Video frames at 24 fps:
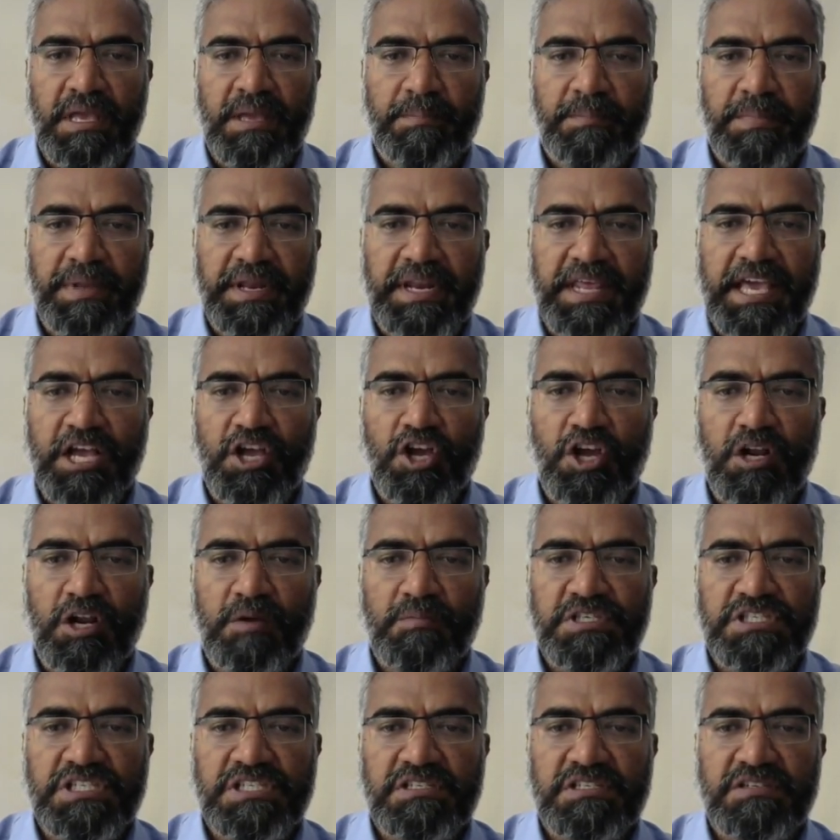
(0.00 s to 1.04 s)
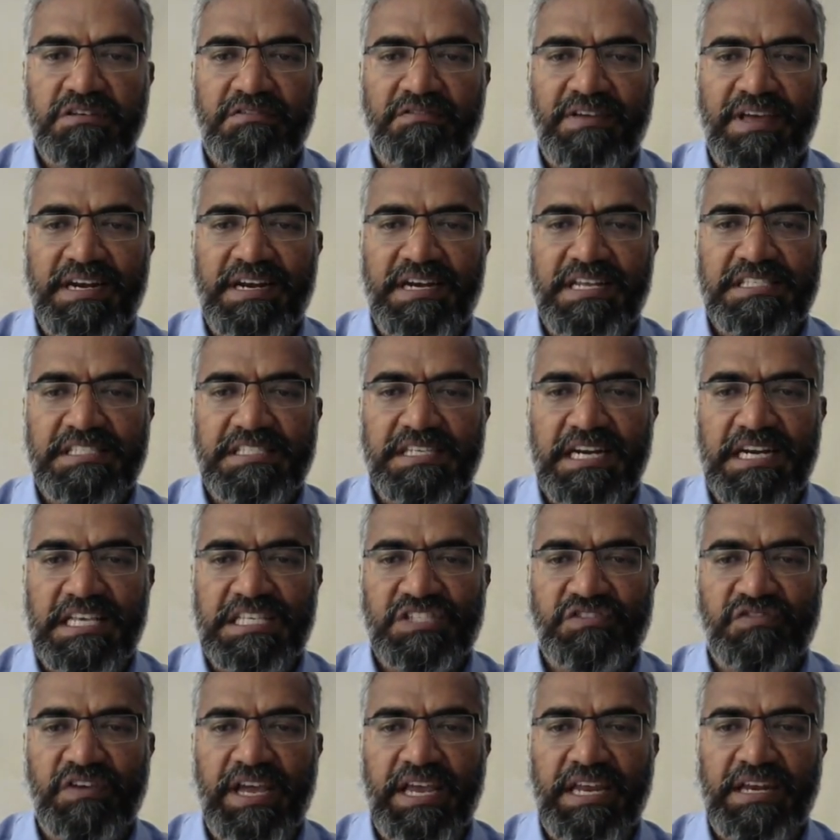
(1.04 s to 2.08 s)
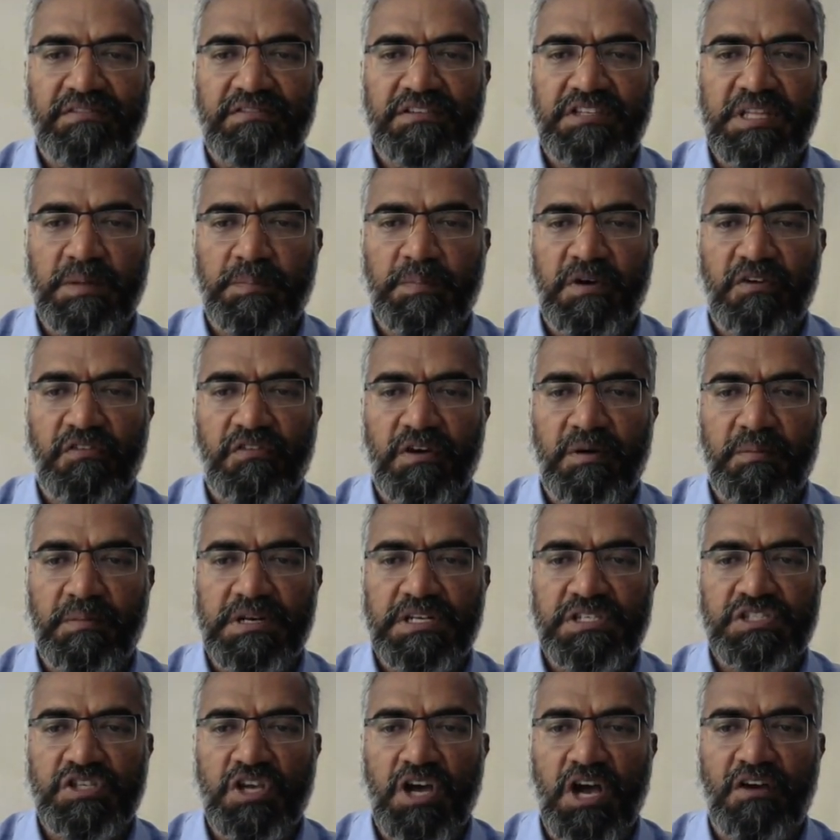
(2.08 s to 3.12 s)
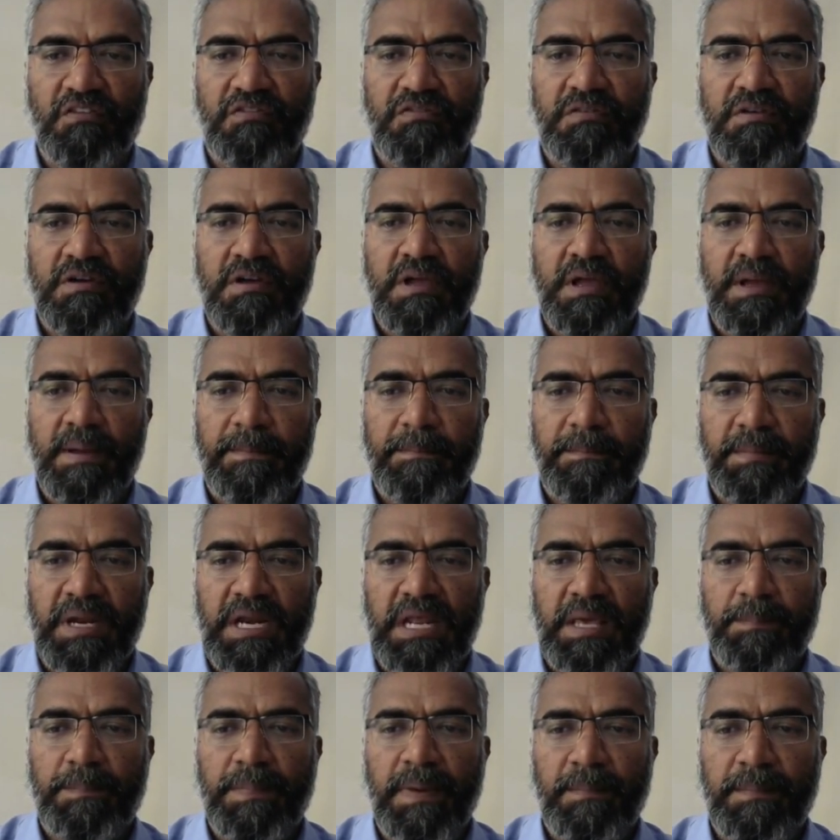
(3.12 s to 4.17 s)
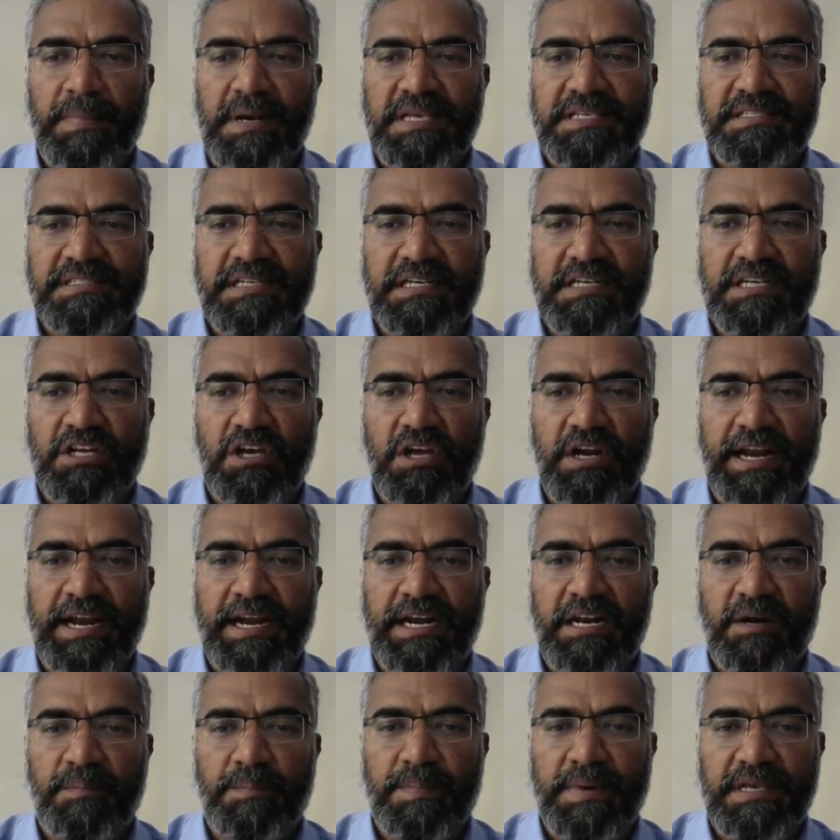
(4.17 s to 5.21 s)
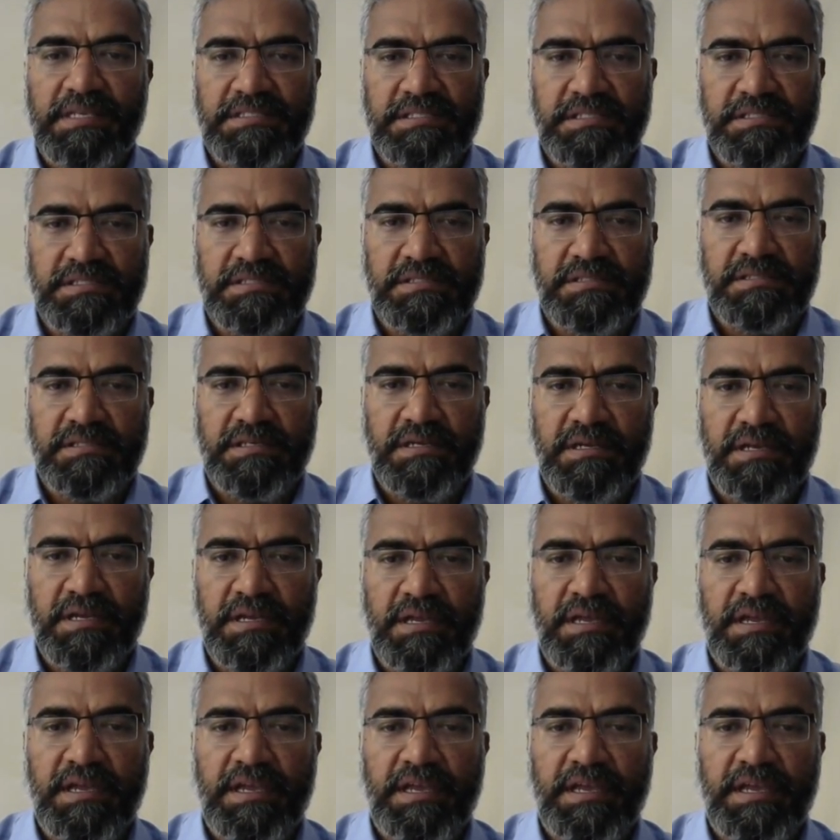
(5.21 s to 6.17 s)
Many economists were dissatisfied with the performance of many public sector enterprises.